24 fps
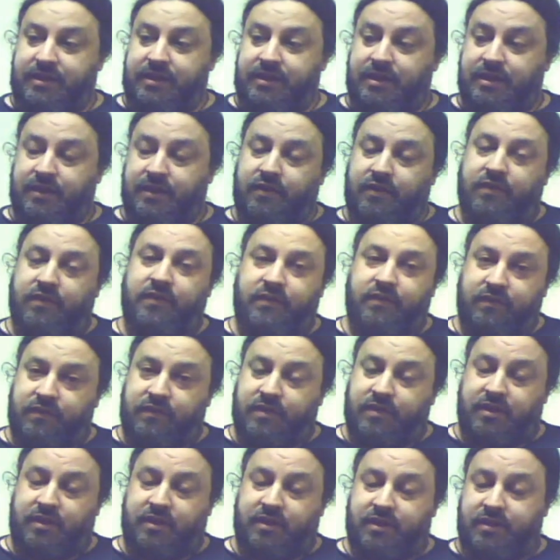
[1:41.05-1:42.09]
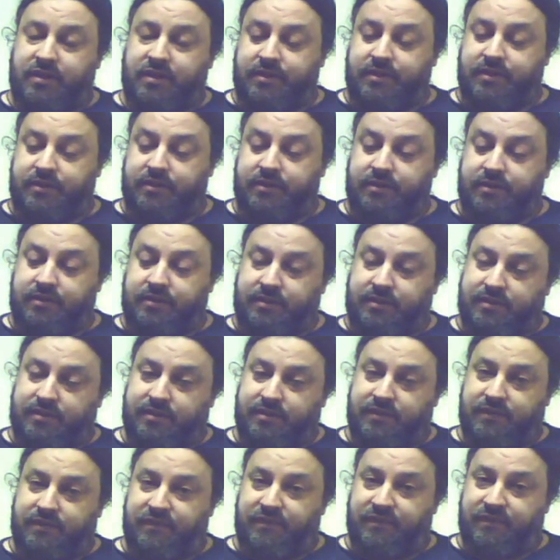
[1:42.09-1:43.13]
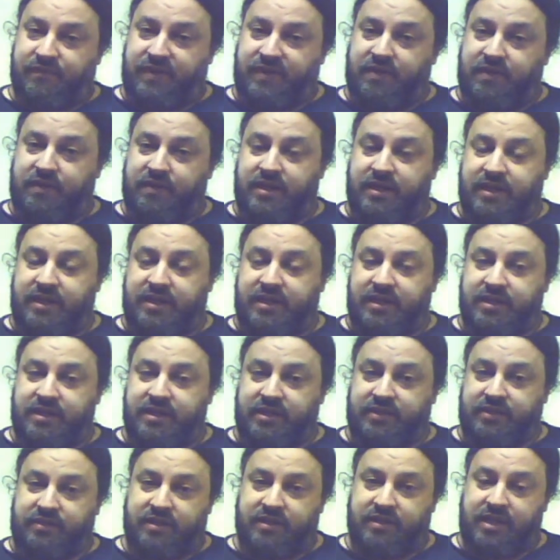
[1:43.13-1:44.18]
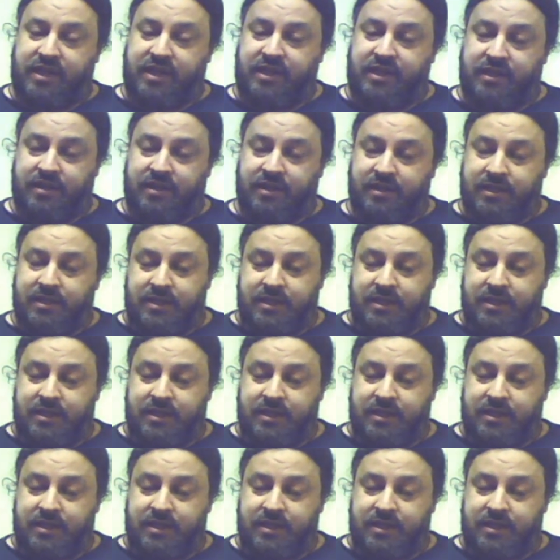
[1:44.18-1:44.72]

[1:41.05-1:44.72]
the other uh, video that I did yesterday,